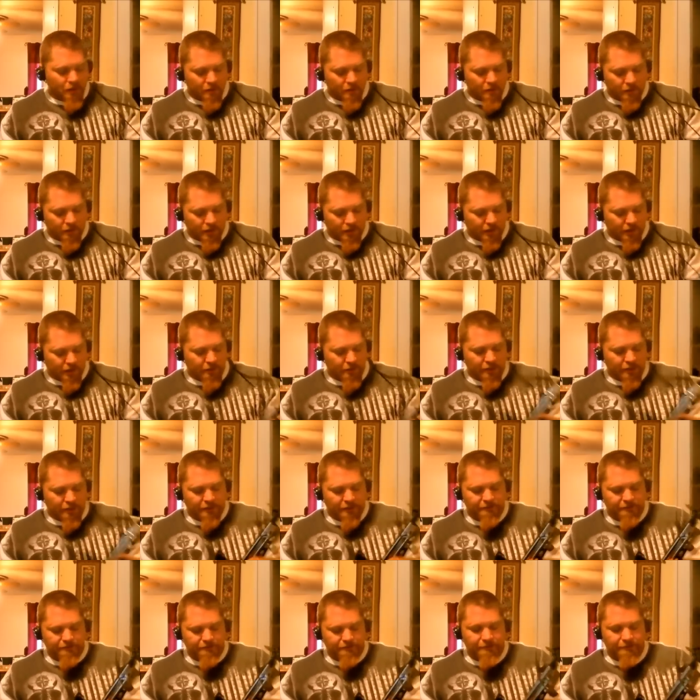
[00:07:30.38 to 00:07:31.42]
But
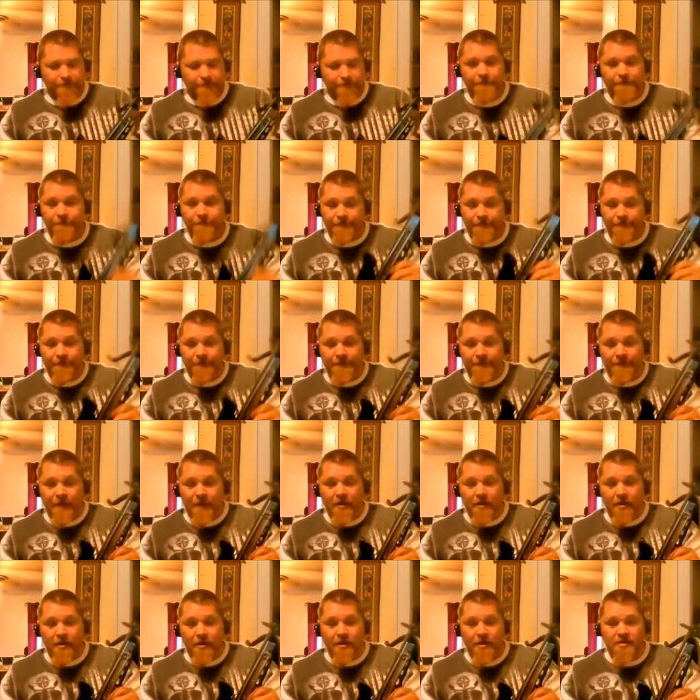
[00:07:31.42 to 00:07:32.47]
anyway,
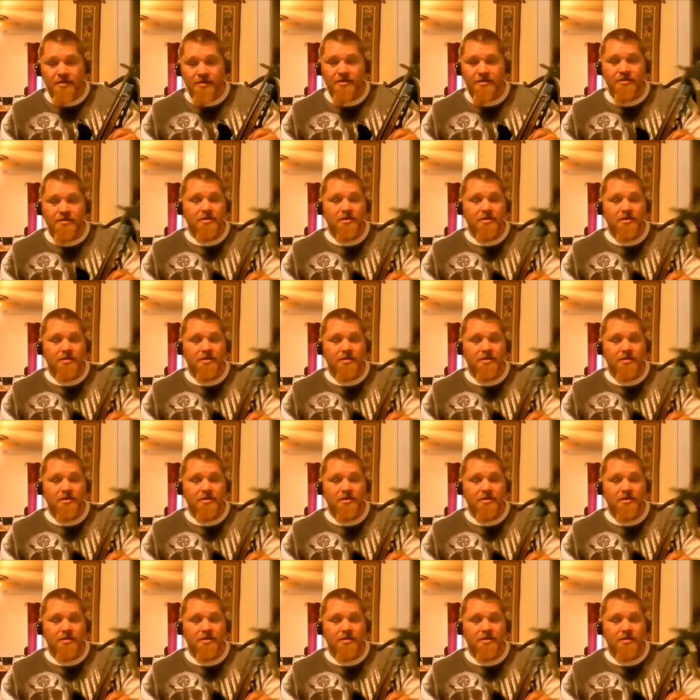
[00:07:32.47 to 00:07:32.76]
there it is.